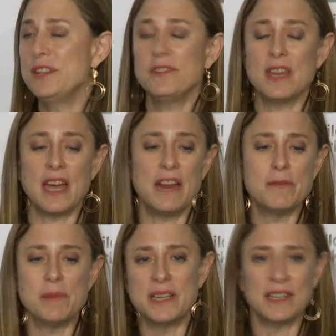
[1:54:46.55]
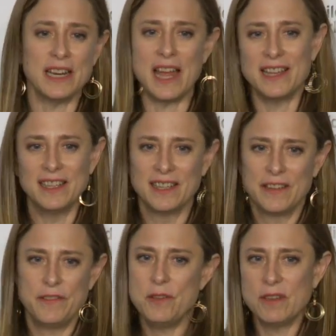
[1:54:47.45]
We do that. Everybody kind of,
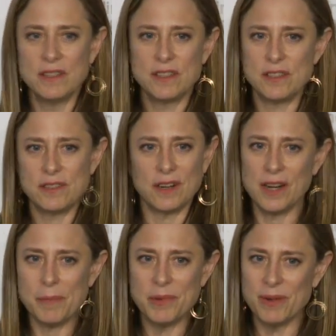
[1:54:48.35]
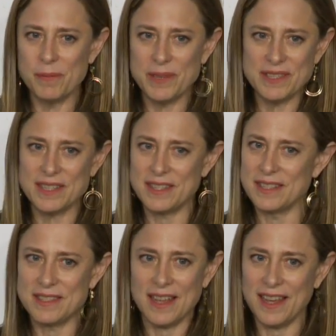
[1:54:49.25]
if you can start up your own business
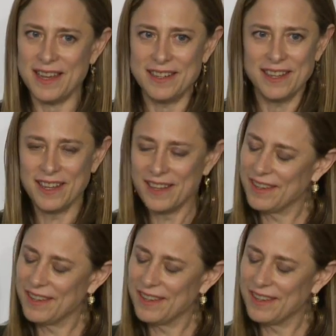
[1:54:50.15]
inside,